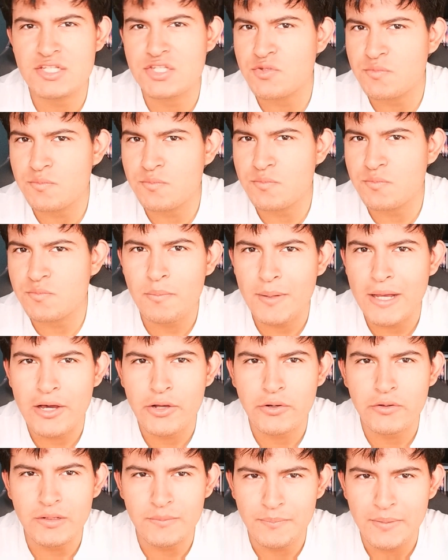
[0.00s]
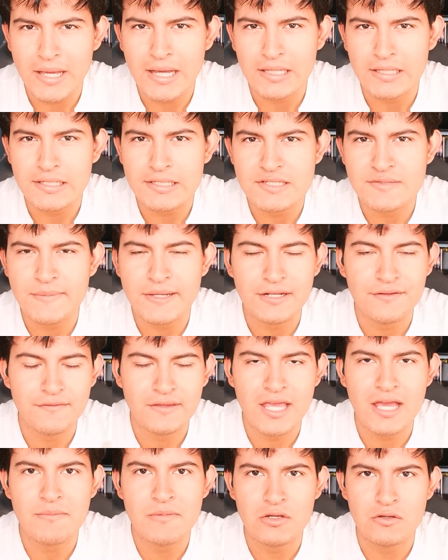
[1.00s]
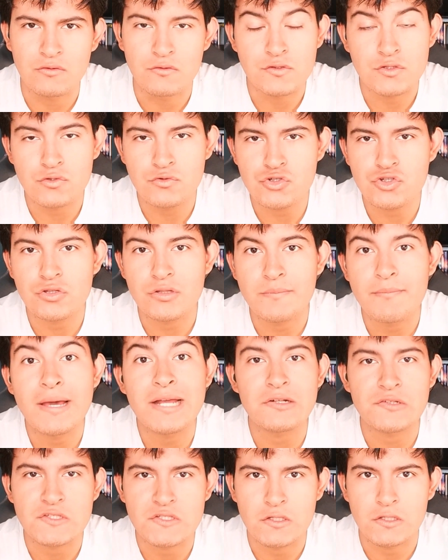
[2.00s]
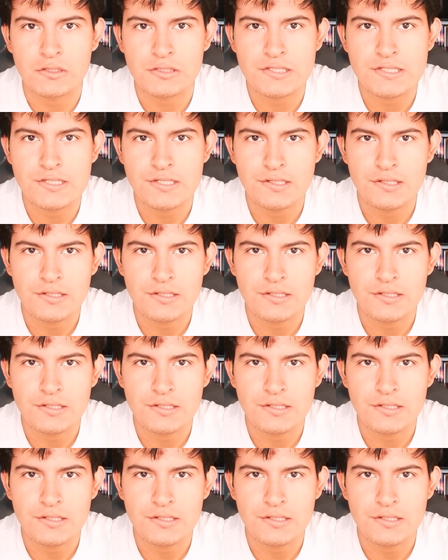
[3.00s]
small powdery pellets made of chemicals, usually metal salts.